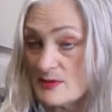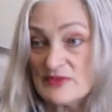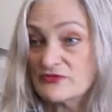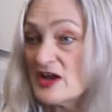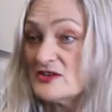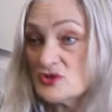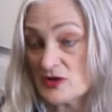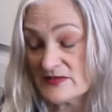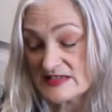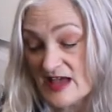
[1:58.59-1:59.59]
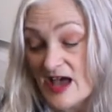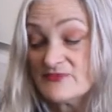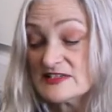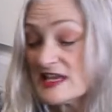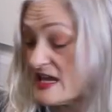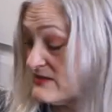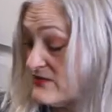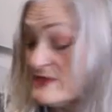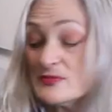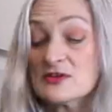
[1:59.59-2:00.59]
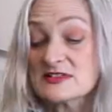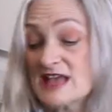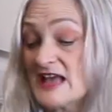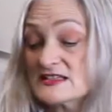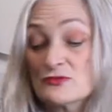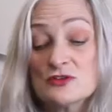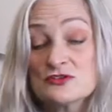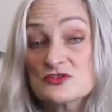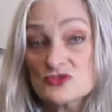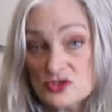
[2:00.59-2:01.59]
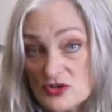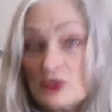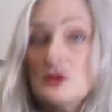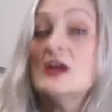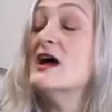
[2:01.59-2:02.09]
Well, I'm afraid you're going to have to hear of it because that's what's true.